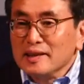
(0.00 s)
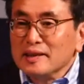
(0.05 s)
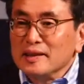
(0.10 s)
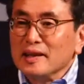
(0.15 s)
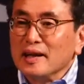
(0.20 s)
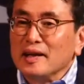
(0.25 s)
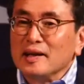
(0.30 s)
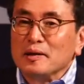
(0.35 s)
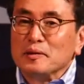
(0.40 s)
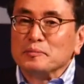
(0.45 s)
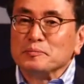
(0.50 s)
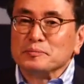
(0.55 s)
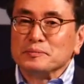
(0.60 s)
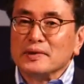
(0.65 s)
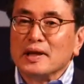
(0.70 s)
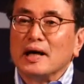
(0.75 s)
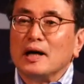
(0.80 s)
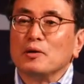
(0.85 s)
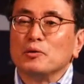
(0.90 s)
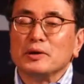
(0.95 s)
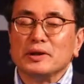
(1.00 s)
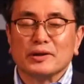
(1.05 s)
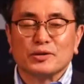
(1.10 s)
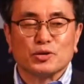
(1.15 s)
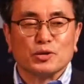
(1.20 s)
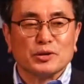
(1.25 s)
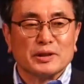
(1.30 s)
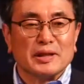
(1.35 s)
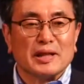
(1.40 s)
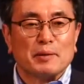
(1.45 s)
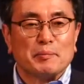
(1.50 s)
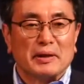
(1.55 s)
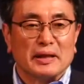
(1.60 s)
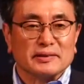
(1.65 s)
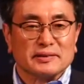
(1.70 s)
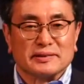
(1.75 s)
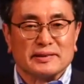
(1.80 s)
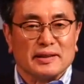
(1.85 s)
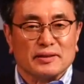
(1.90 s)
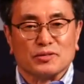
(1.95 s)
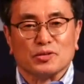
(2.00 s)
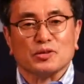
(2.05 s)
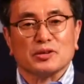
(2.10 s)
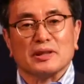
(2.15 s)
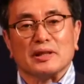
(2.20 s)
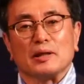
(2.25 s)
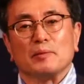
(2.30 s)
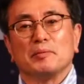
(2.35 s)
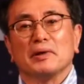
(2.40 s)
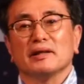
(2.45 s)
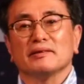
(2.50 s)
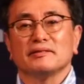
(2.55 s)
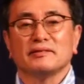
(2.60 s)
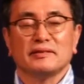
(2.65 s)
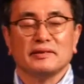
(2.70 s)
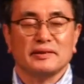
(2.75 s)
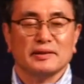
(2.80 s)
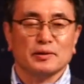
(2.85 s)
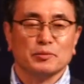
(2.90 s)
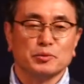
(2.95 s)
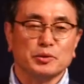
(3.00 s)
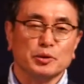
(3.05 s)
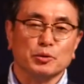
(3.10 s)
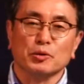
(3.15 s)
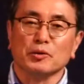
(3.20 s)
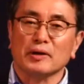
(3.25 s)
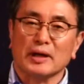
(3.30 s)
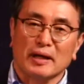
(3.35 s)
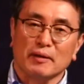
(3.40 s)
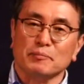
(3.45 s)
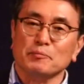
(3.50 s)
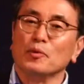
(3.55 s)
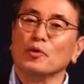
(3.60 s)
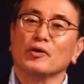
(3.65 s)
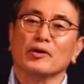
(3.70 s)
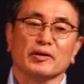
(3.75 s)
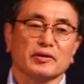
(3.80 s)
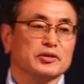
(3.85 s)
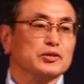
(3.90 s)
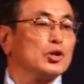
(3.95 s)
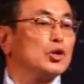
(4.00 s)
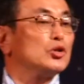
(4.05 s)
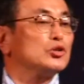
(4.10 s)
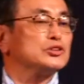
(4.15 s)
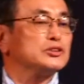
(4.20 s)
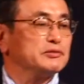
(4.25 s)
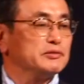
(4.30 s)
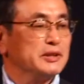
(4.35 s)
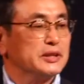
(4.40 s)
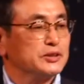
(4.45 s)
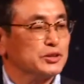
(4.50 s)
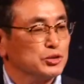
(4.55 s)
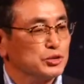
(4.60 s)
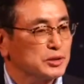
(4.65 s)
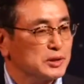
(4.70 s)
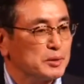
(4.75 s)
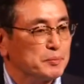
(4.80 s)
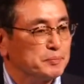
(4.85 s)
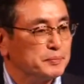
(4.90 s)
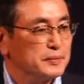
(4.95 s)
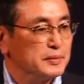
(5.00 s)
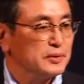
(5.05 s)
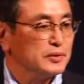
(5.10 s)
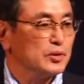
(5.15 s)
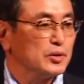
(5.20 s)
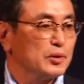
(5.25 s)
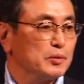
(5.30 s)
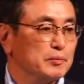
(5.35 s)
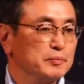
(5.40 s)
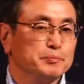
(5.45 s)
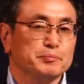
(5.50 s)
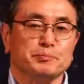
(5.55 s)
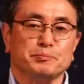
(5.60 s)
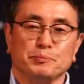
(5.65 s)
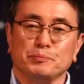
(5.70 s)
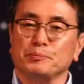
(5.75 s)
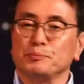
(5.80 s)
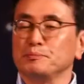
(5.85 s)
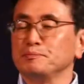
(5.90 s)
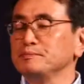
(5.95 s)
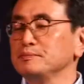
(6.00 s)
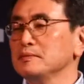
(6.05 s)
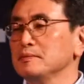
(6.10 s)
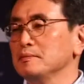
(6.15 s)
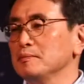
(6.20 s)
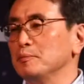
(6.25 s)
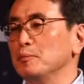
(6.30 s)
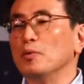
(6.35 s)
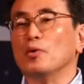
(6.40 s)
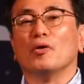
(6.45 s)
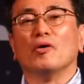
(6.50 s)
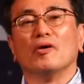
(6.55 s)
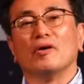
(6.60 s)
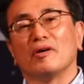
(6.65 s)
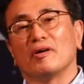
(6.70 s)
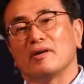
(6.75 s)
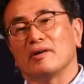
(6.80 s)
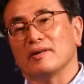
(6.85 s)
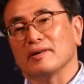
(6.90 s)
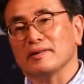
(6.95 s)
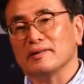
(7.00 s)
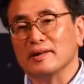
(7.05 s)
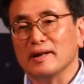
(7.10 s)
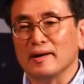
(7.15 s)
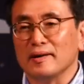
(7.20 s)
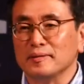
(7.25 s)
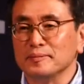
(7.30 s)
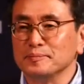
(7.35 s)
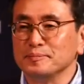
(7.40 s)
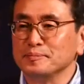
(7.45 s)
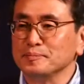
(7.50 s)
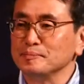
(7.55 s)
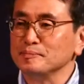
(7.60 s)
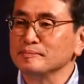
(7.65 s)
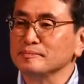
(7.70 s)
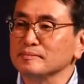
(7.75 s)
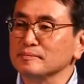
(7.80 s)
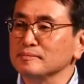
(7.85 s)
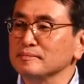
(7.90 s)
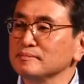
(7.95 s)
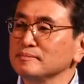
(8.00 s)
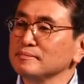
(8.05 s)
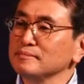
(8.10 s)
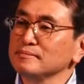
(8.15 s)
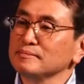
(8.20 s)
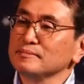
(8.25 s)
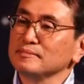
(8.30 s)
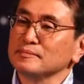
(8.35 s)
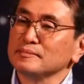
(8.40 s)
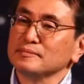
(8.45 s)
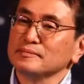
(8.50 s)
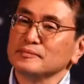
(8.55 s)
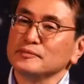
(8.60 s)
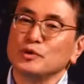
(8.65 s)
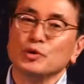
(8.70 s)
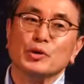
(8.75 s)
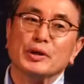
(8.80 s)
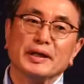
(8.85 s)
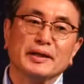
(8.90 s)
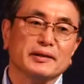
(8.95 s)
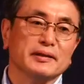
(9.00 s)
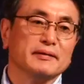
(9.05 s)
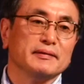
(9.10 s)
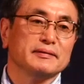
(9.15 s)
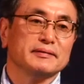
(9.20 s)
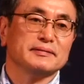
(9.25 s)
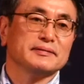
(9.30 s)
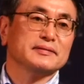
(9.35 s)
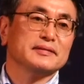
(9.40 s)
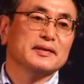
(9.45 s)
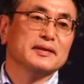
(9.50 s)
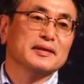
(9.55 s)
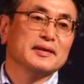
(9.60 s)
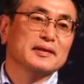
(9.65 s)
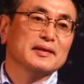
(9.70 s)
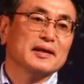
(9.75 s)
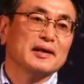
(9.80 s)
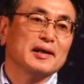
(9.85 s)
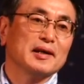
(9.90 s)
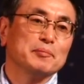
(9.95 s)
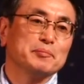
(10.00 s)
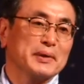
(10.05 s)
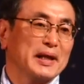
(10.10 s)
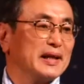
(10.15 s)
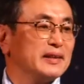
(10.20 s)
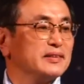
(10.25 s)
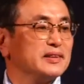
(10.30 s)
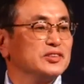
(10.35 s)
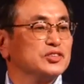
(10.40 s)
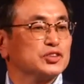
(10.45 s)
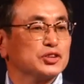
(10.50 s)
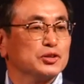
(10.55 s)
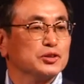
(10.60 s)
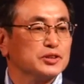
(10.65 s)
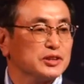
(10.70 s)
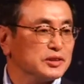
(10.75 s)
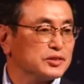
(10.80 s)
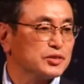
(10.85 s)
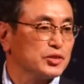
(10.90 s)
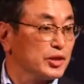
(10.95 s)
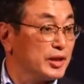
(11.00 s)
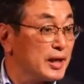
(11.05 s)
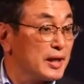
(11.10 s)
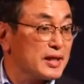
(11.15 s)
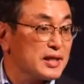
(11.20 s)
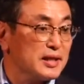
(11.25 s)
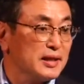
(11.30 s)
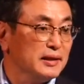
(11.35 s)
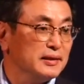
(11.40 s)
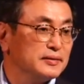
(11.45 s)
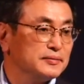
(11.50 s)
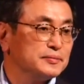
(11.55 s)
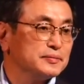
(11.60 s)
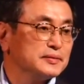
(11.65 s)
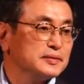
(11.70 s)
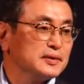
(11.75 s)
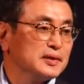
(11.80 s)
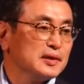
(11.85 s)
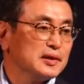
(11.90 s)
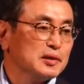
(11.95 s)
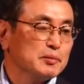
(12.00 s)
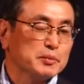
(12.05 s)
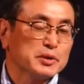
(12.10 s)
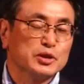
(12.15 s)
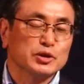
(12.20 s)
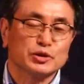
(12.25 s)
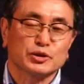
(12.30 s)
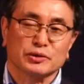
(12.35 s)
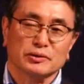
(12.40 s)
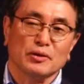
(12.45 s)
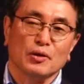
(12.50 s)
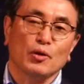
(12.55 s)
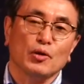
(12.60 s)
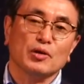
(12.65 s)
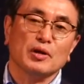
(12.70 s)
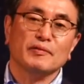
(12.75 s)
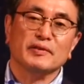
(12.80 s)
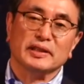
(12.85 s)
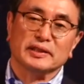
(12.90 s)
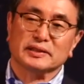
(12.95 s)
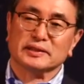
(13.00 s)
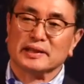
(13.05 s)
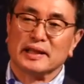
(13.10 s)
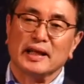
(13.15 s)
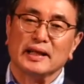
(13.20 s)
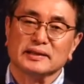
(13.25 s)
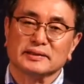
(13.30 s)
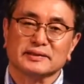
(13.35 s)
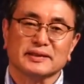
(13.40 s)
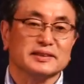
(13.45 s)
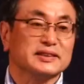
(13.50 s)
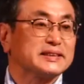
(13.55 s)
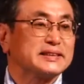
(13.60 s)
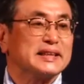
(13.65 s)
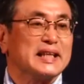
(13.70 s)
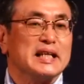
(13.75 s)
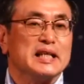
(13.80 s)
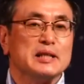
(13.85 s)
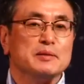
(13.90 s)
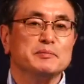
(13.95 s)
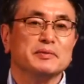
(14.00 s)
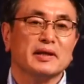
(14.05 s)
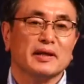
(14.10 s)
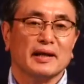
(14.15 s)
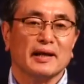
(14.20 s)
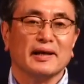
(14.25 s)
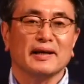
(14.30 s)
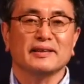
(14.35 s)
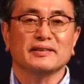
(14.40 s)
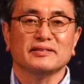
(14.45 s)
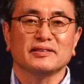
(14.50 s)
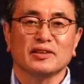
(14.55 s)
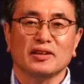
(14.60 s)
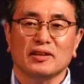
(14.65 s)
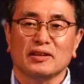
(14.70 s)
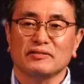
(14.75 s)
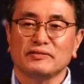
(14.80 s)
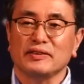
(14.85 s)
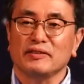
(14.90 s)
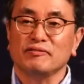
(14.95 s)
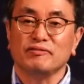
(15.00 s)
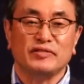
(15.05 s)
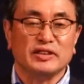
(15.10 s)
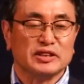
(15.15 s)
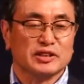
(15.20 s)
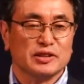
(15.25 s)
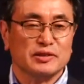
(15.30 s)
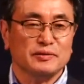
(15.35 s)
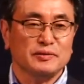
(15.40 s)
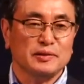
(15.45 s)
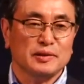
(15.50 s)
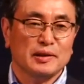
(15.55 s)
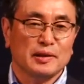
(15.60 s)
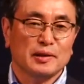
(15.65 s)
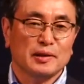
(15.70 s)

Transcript: um, now we are talking about start talking about the uh, we will have more close relationship. You know, more um, doing uh, planting churches together because all of us has the same kind of vision,